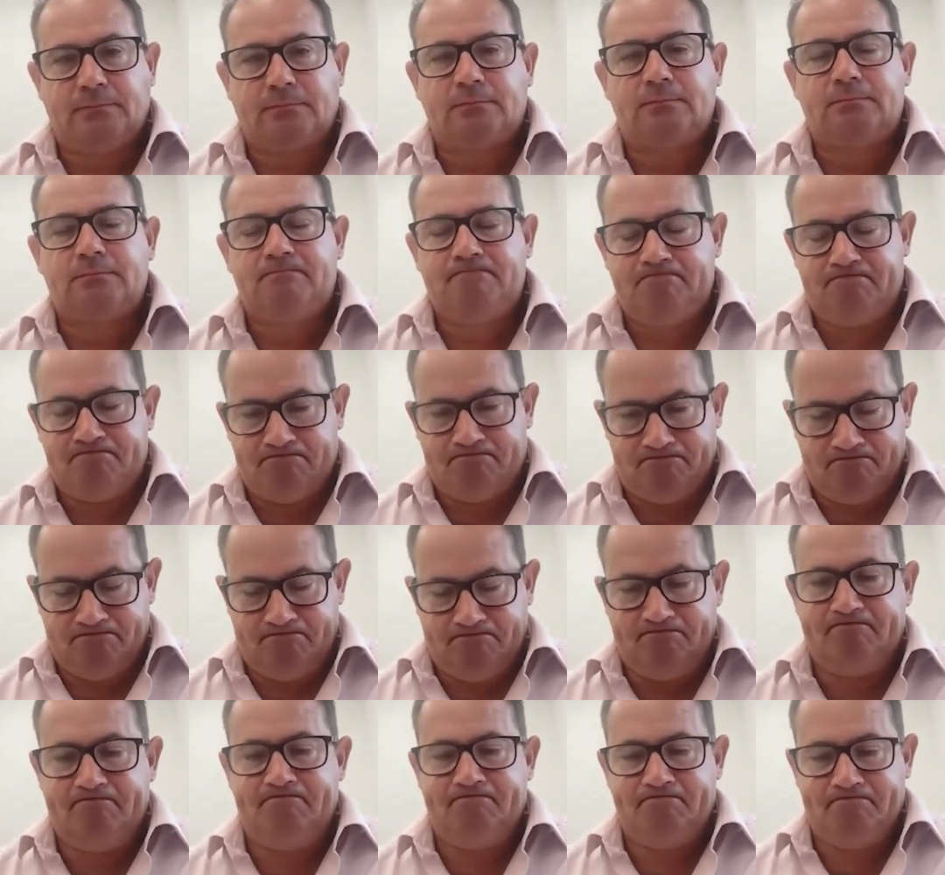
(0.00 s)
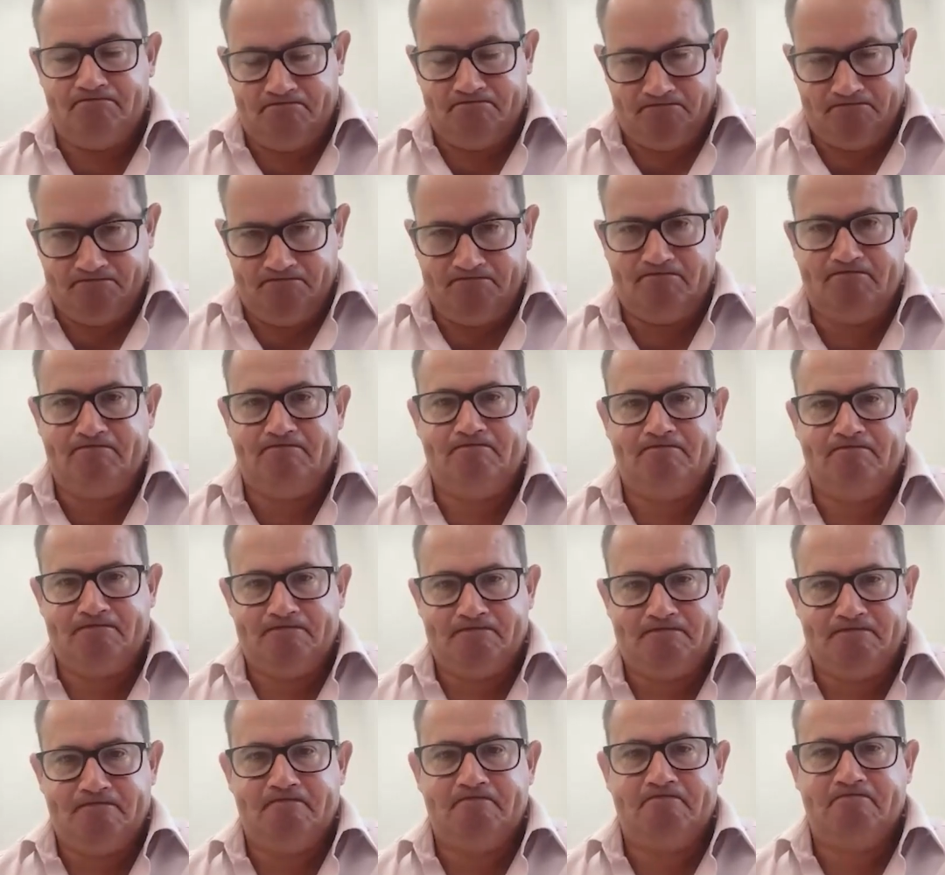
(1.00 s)

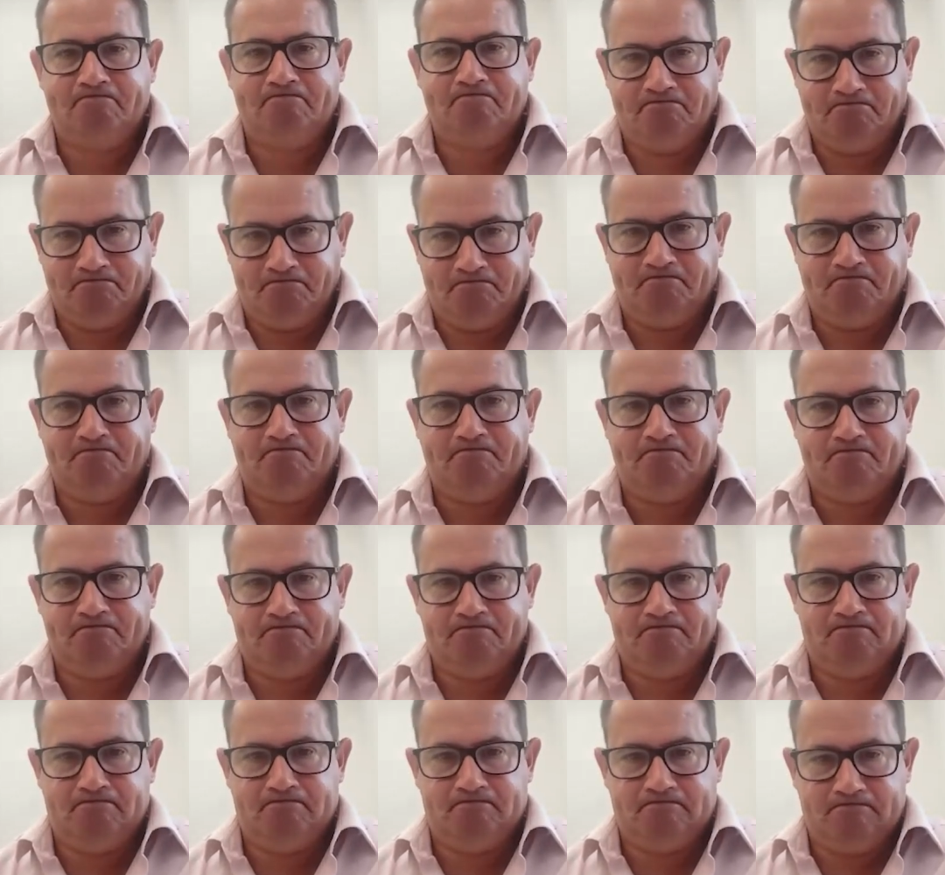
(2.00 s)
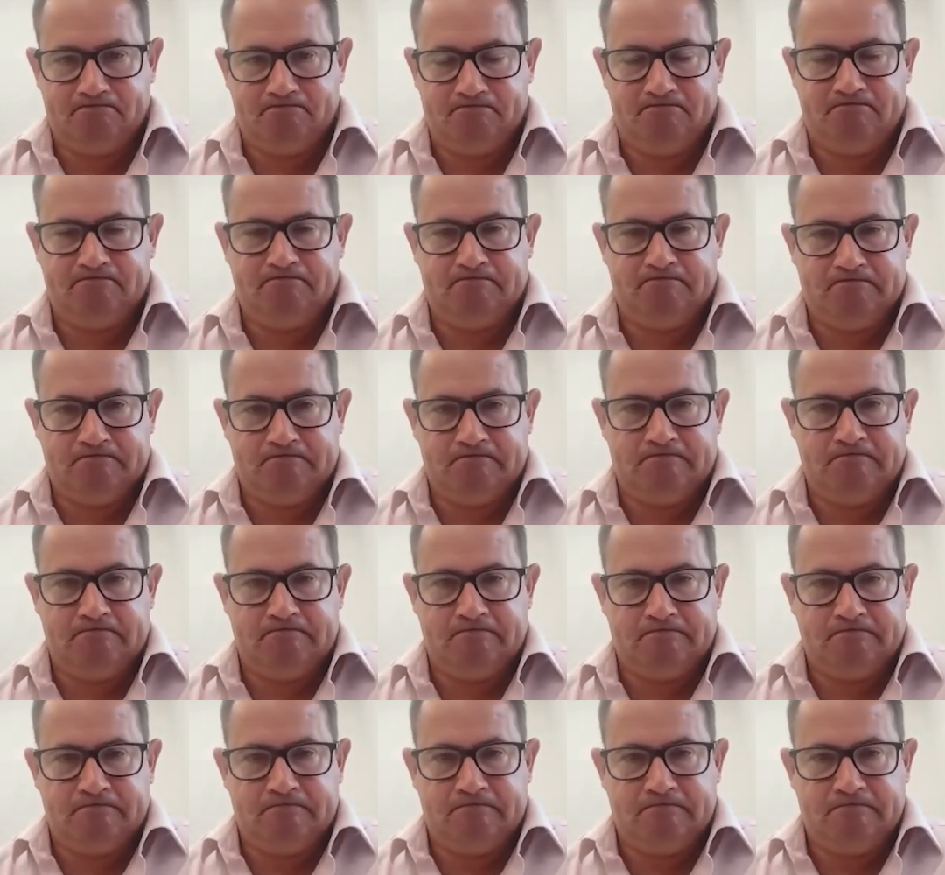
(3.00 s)

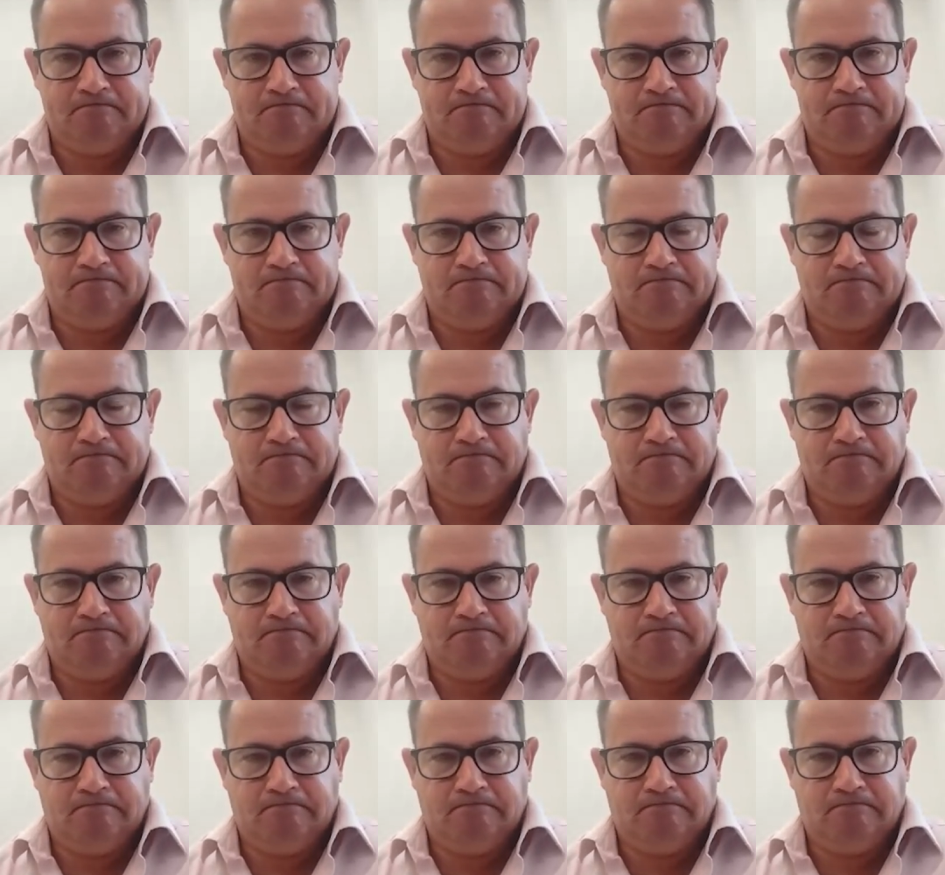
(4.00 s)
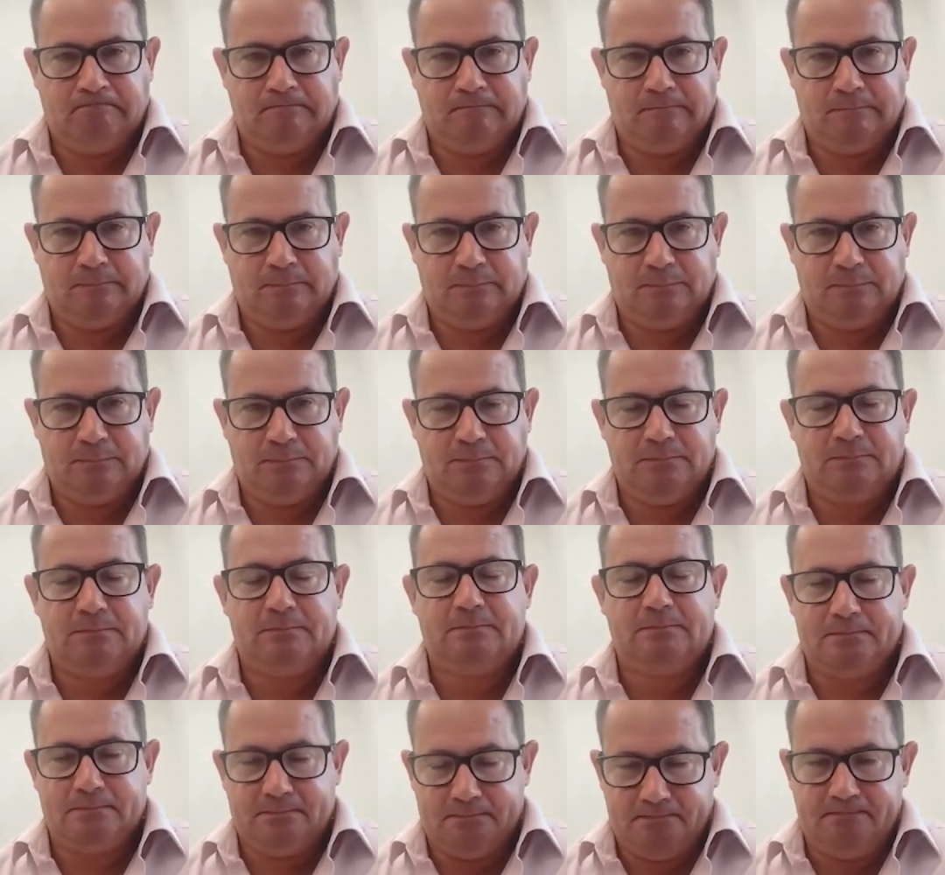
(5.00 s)

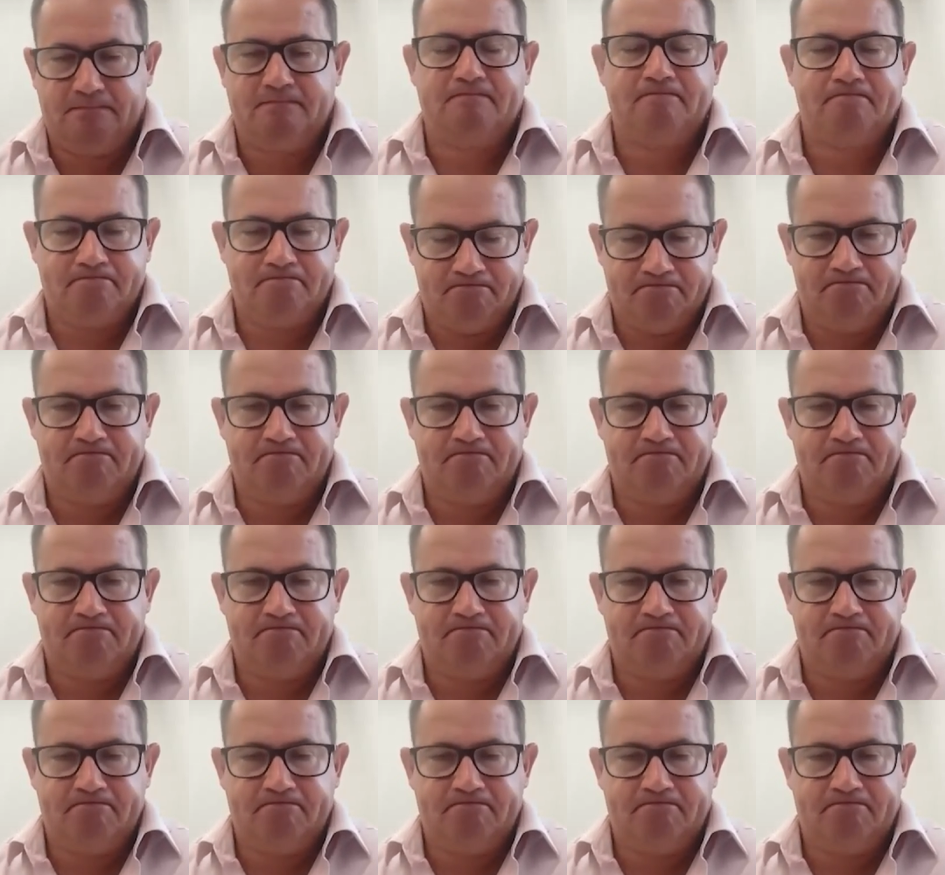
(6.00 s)
This person isn't speaking.